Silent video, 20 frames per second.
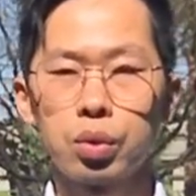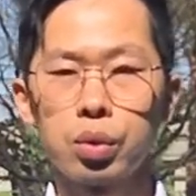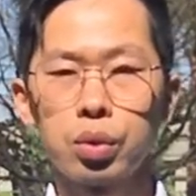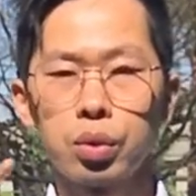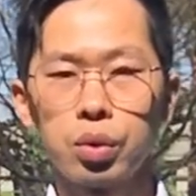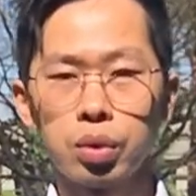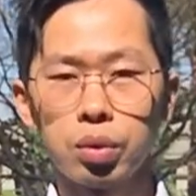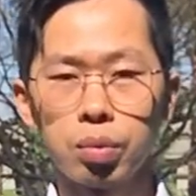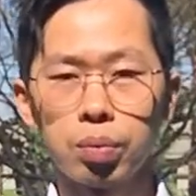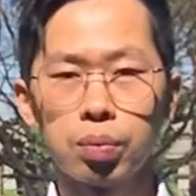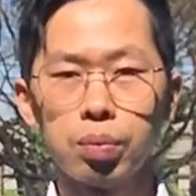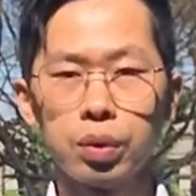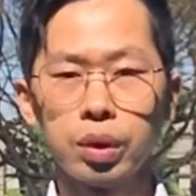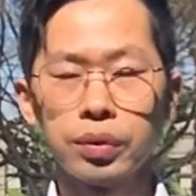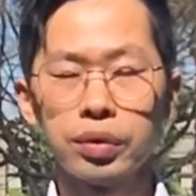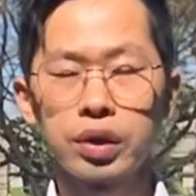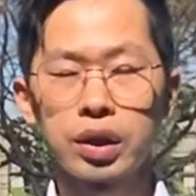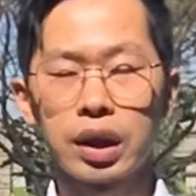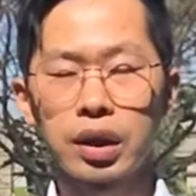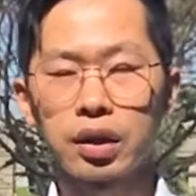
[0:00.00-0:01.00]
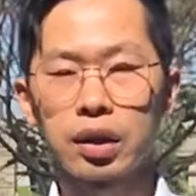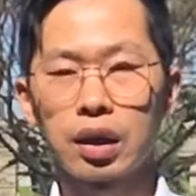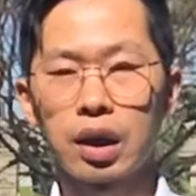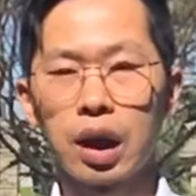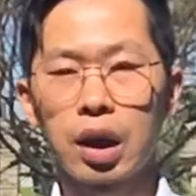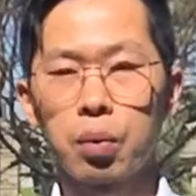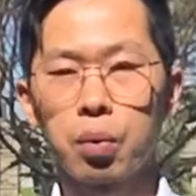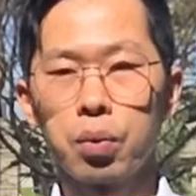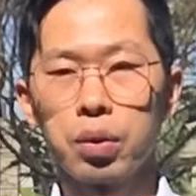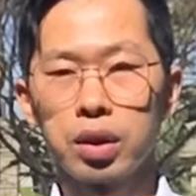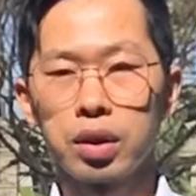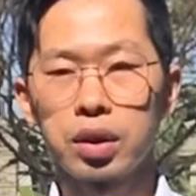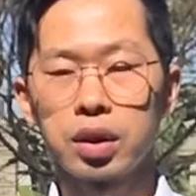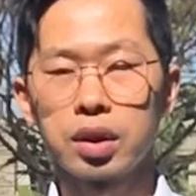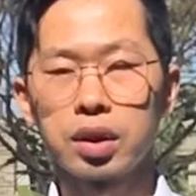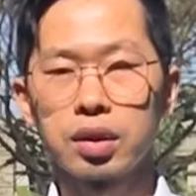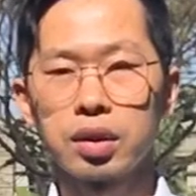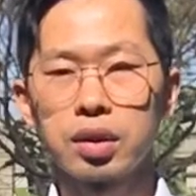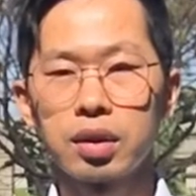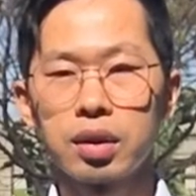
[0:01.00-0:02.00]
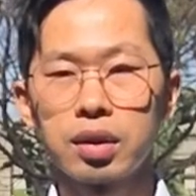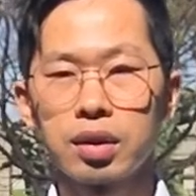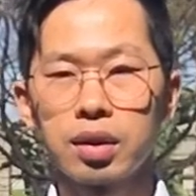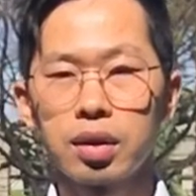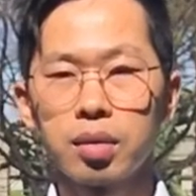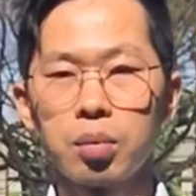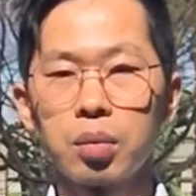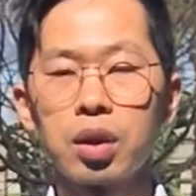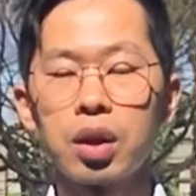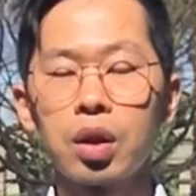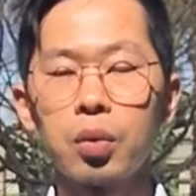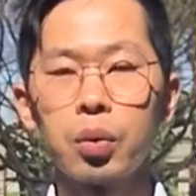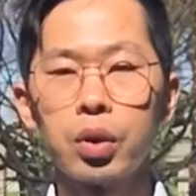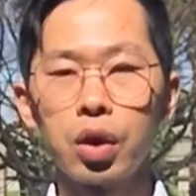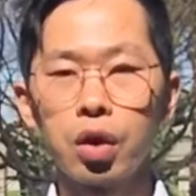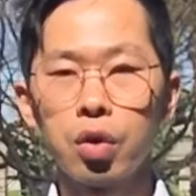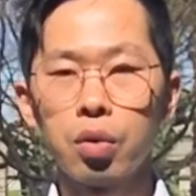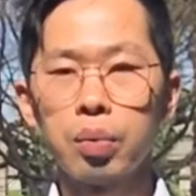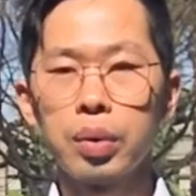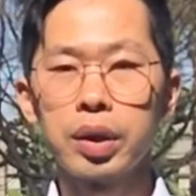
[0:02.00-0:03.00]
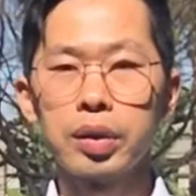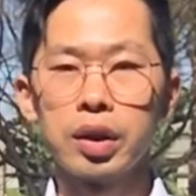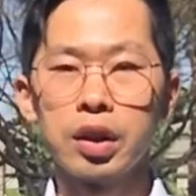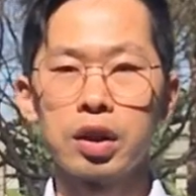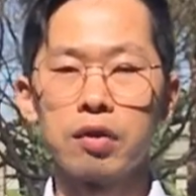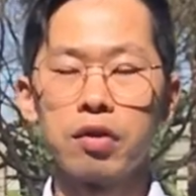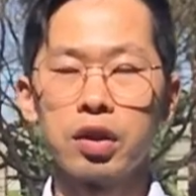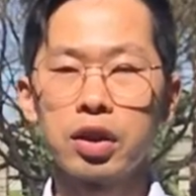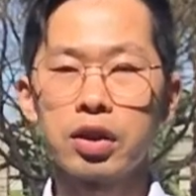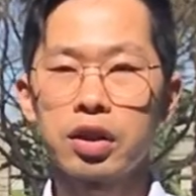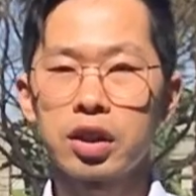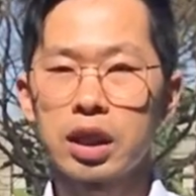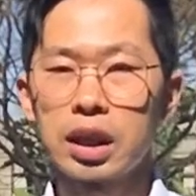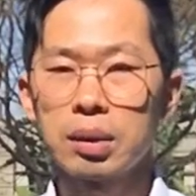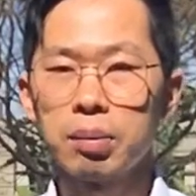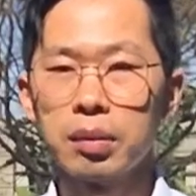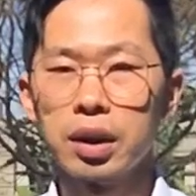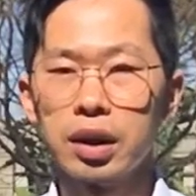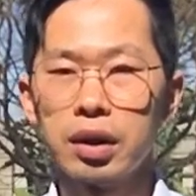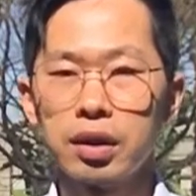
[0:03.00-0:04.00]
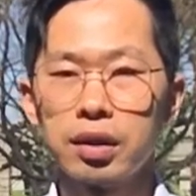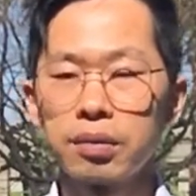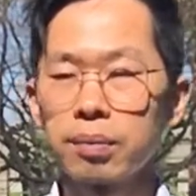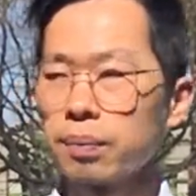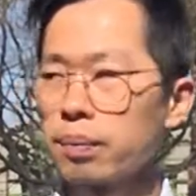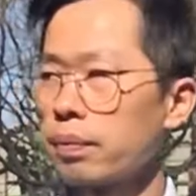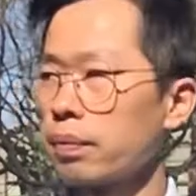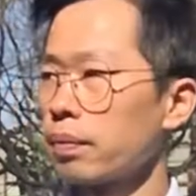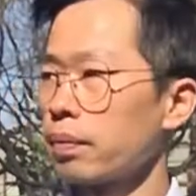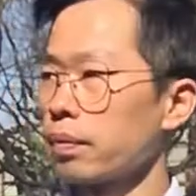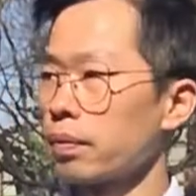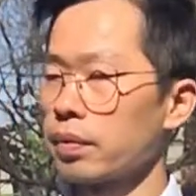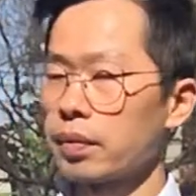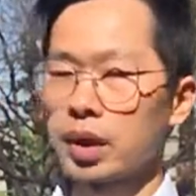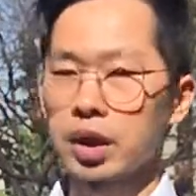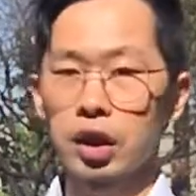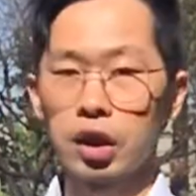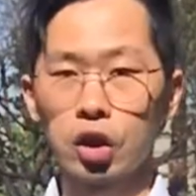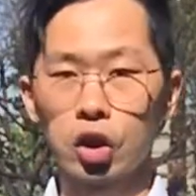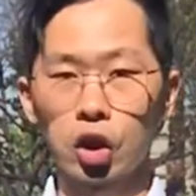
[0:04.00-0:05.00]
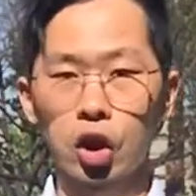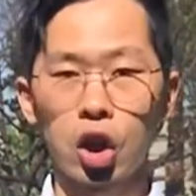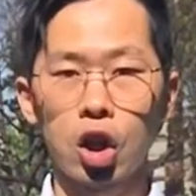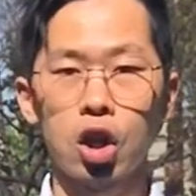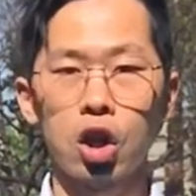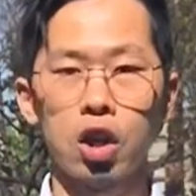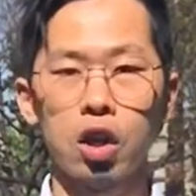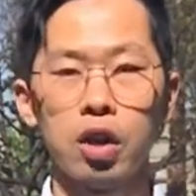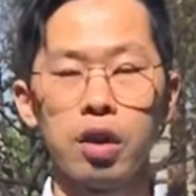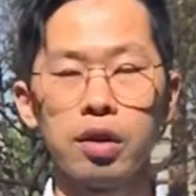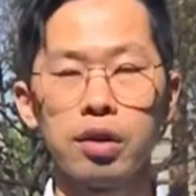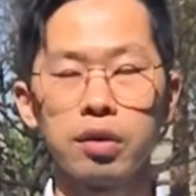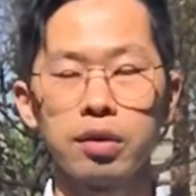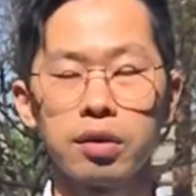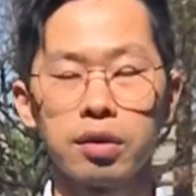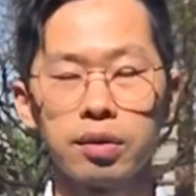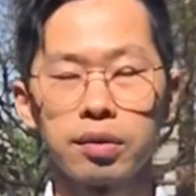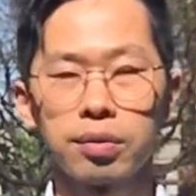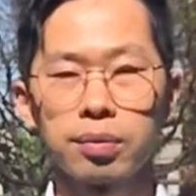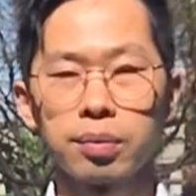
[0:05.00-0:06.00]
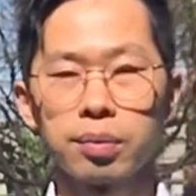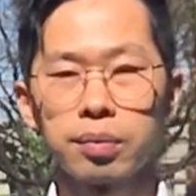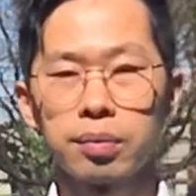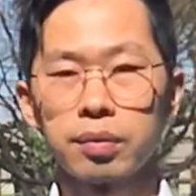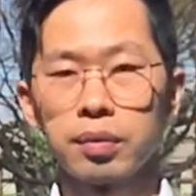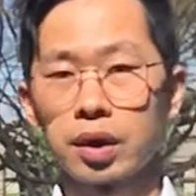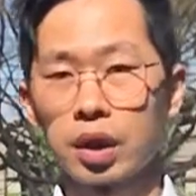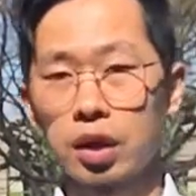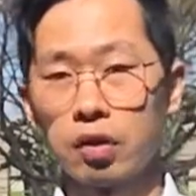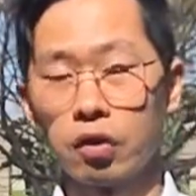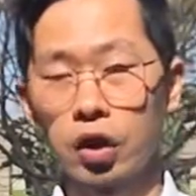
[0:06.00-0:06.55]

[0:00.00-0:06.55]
to move something upwards. because we open, it's very similar. In a car, it's